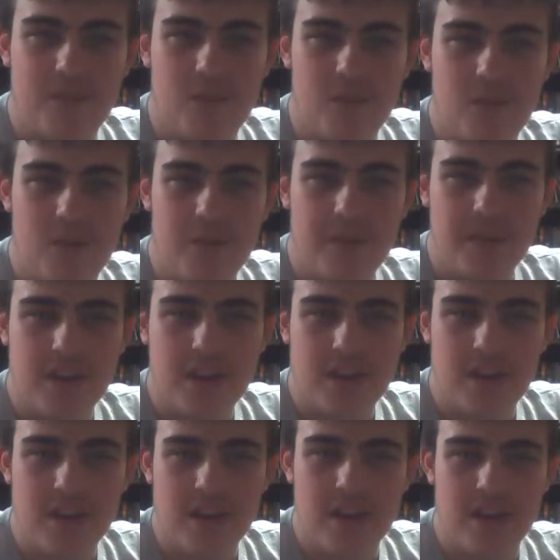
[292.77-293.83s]
For
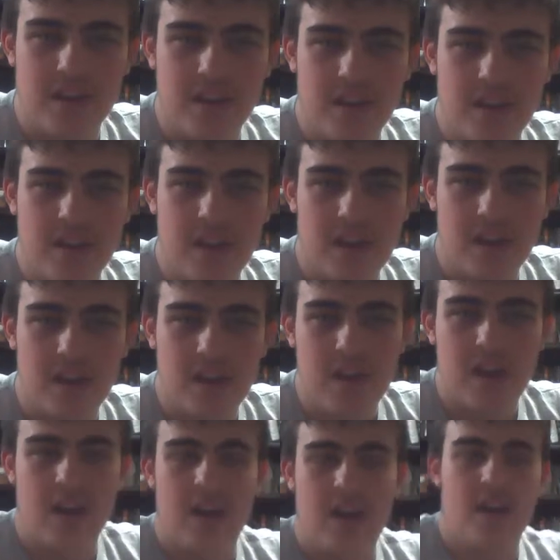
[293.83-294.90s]
the
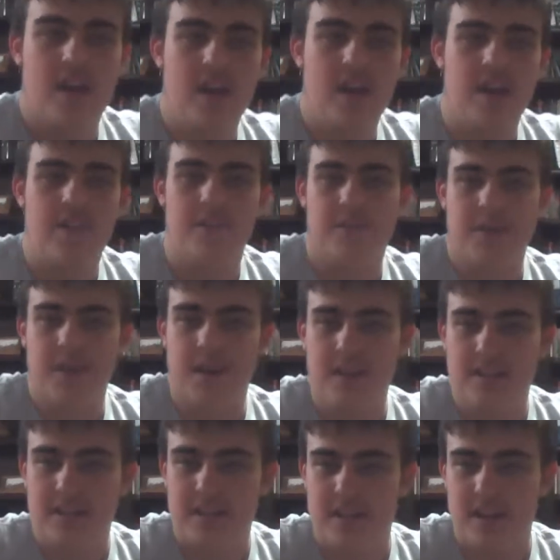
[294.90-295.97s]

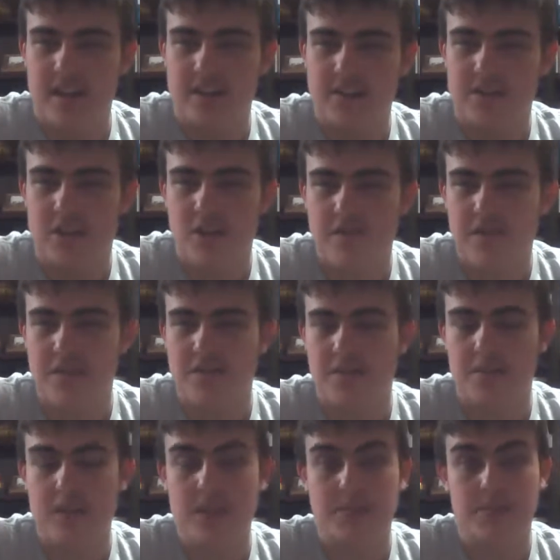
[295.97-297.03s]
FPS, how's COVID in your
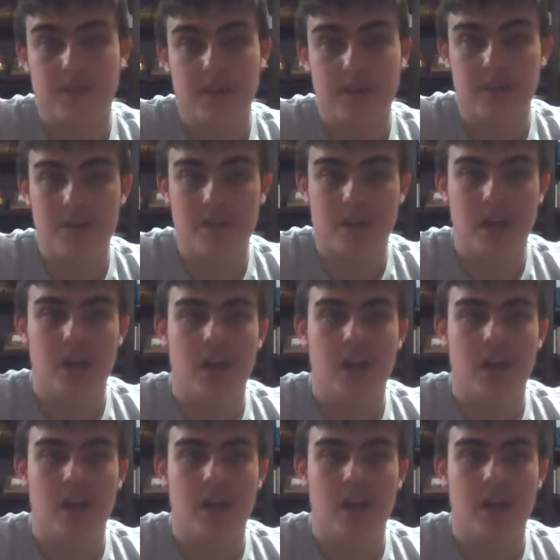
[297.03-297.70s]
place? Pretty good.